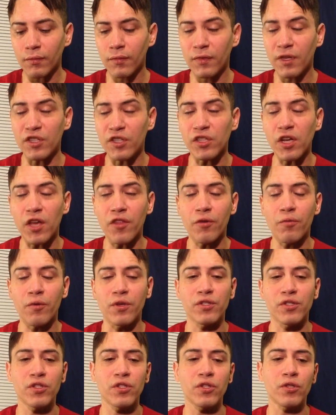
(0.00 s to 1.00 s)
There's other
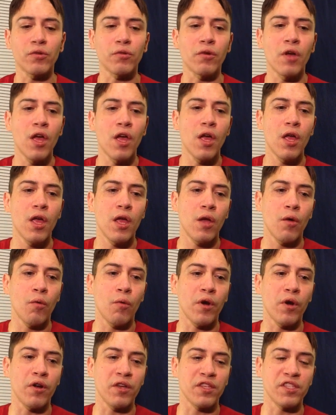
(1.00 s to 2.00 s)
ones too
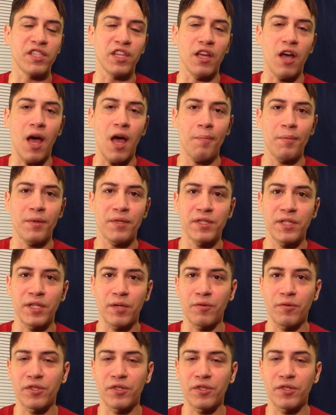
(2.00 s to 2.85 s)
where it's the opposite,